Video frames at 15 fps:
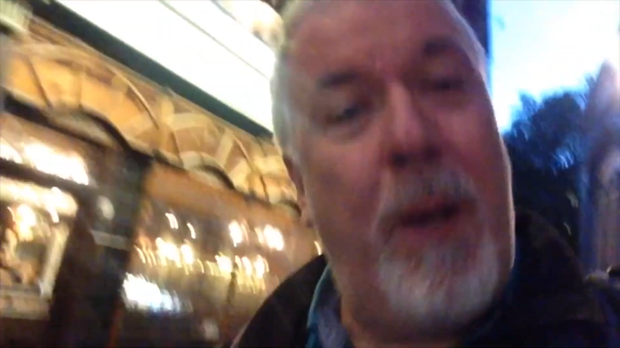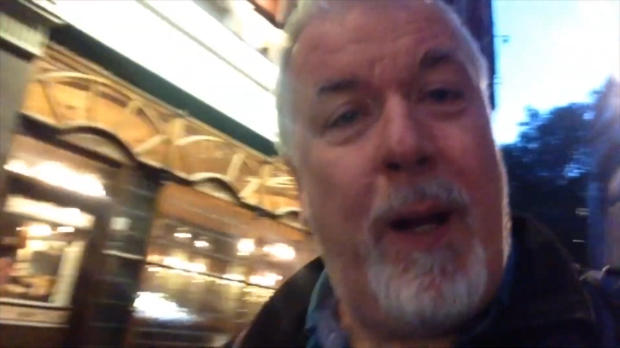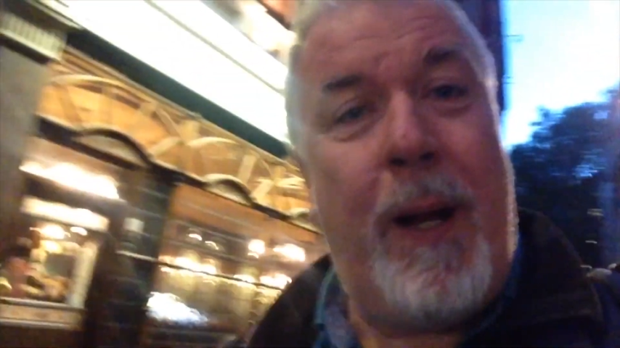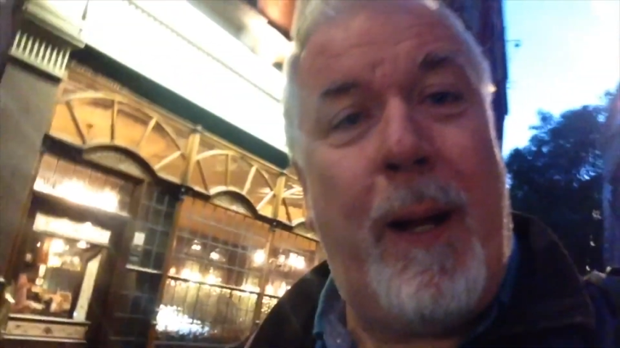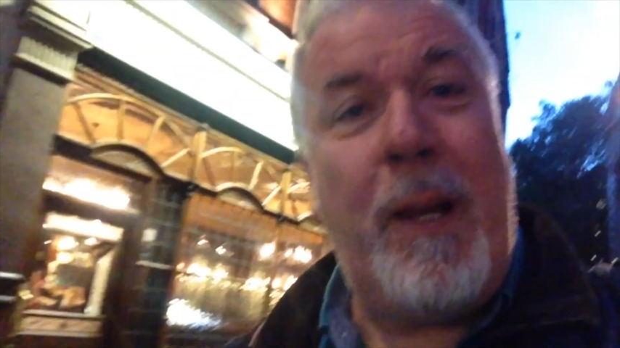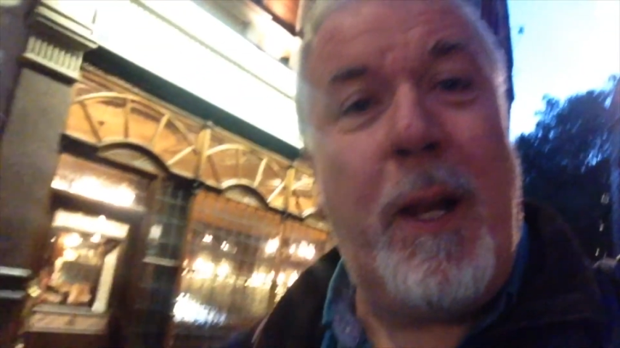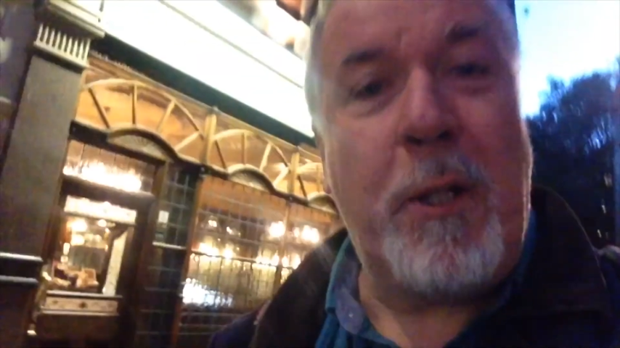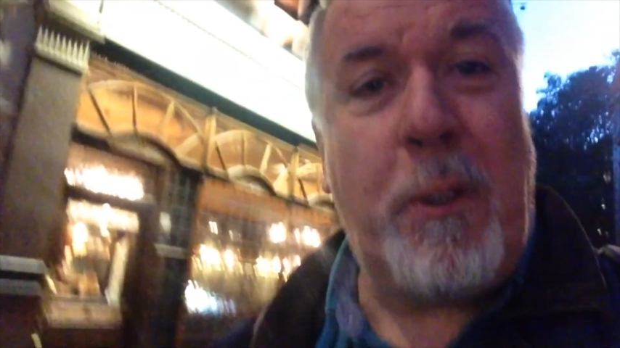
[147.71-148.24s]

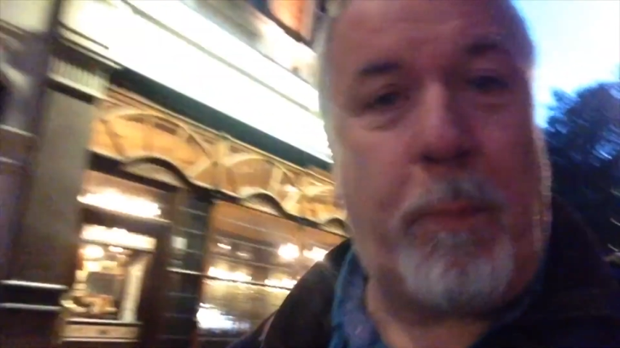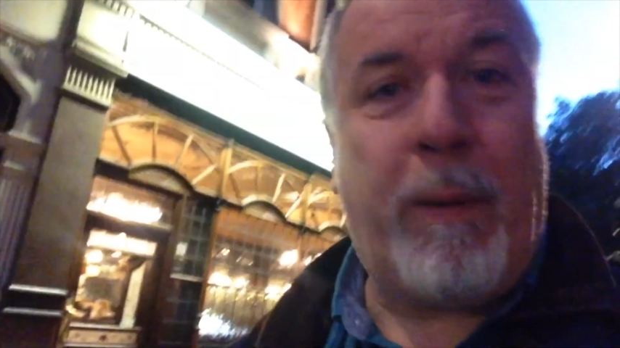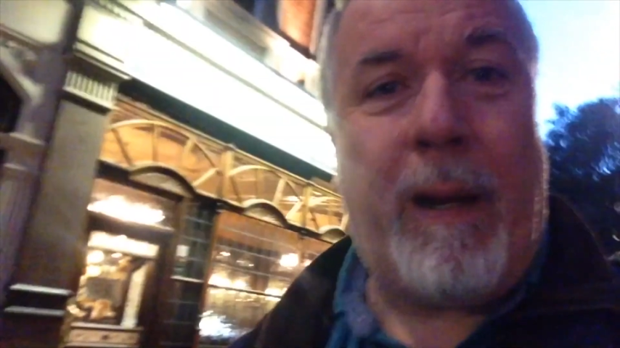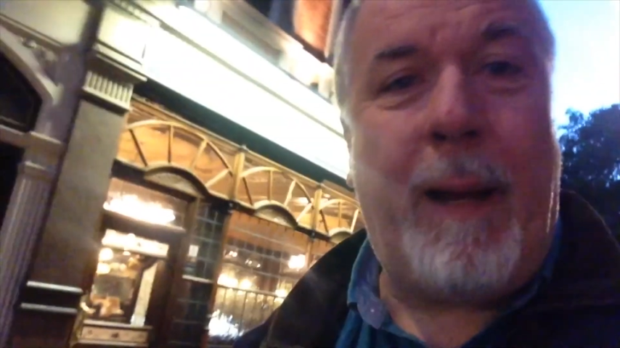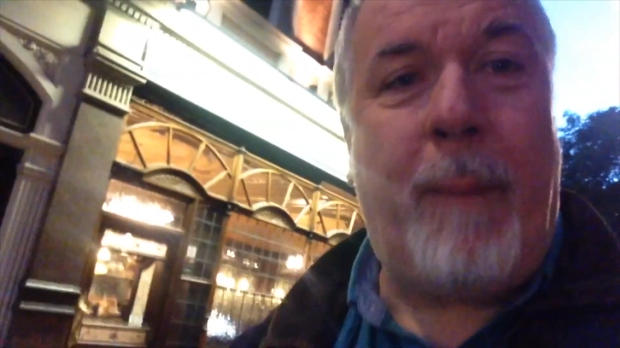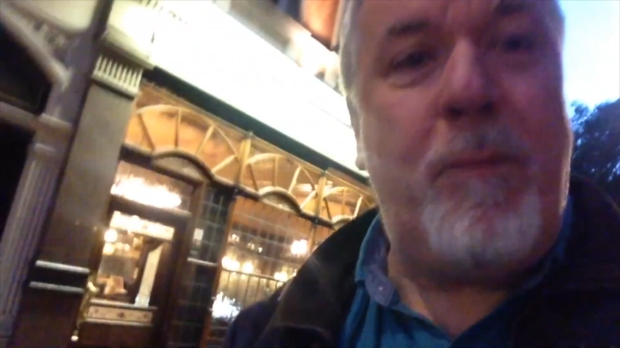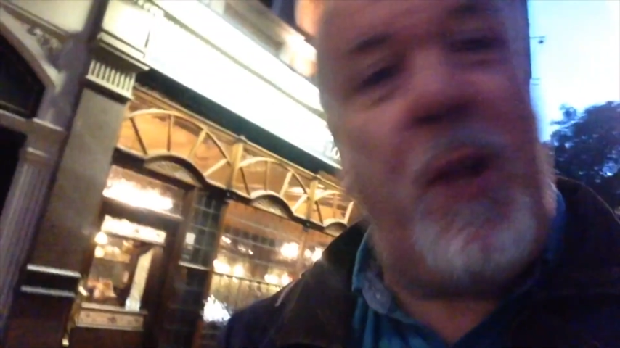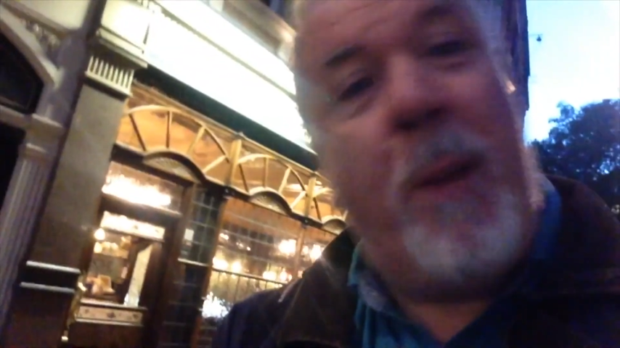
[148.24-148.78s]
lunch
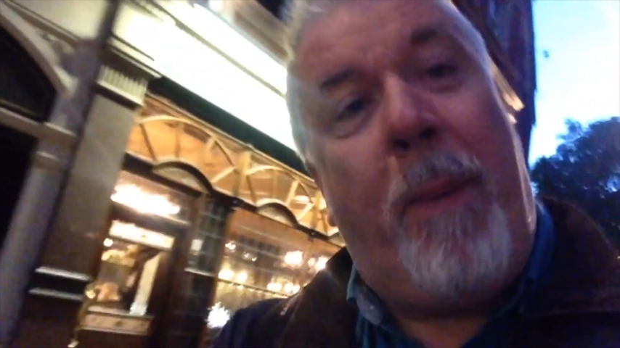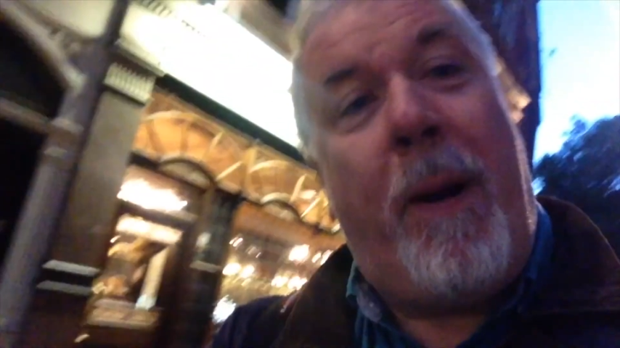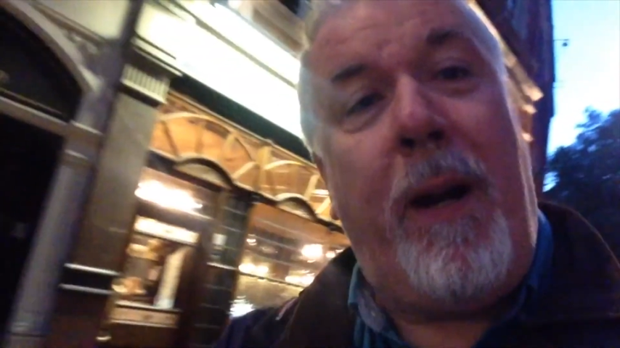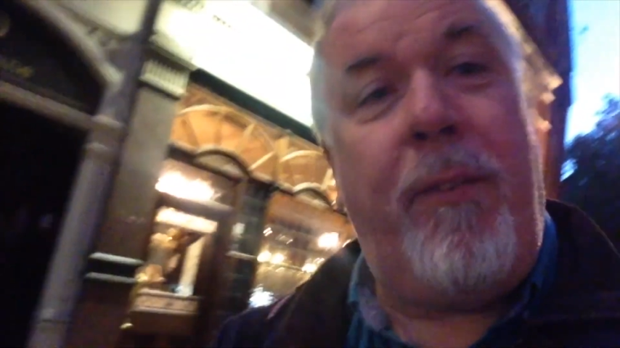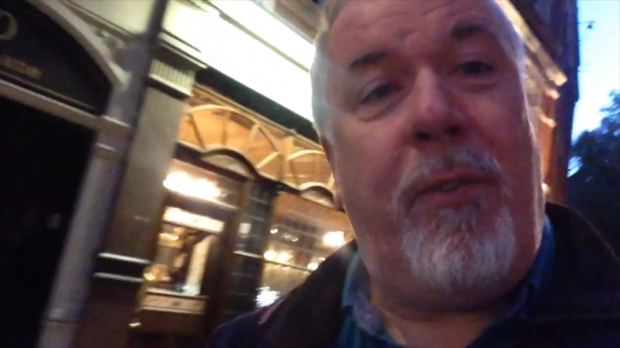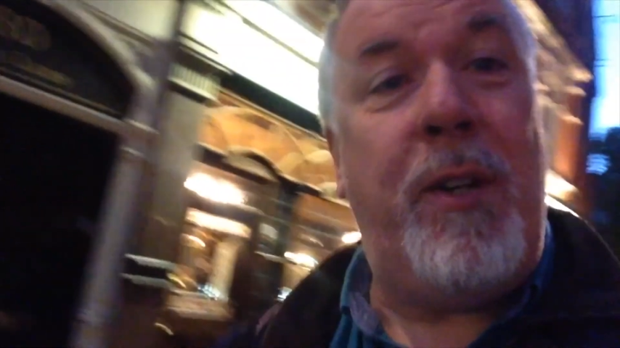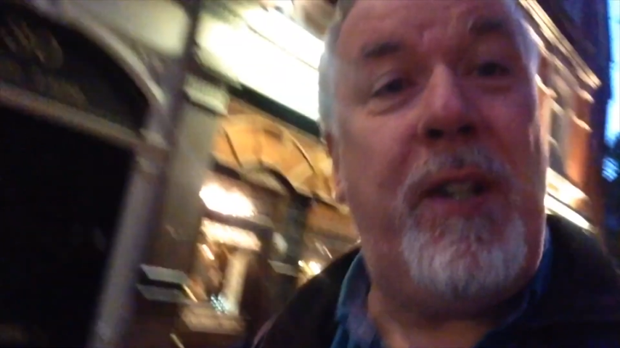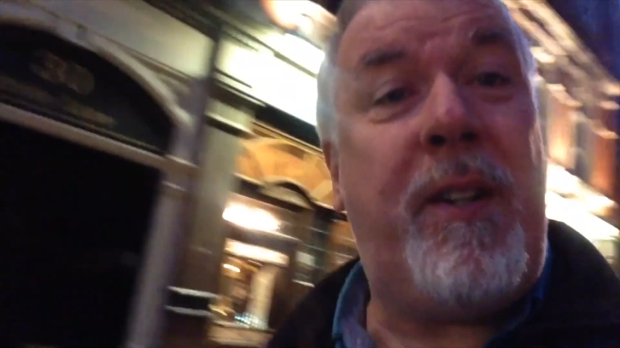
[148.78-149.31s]
break, nip
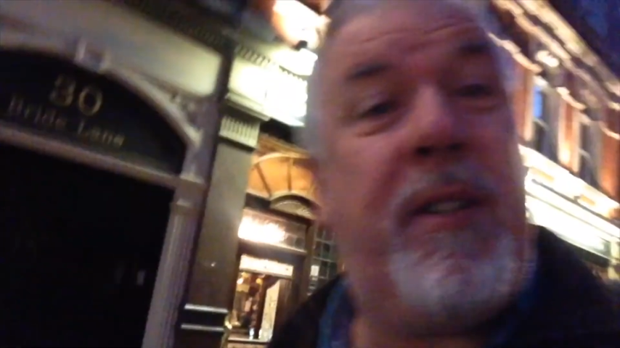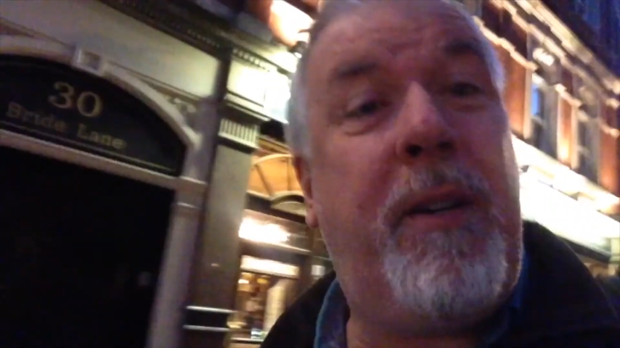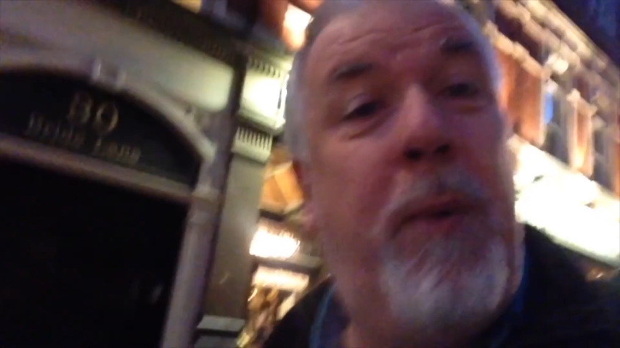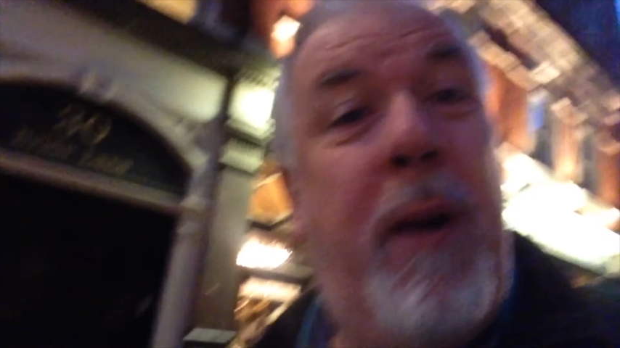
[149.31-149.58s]
over and do some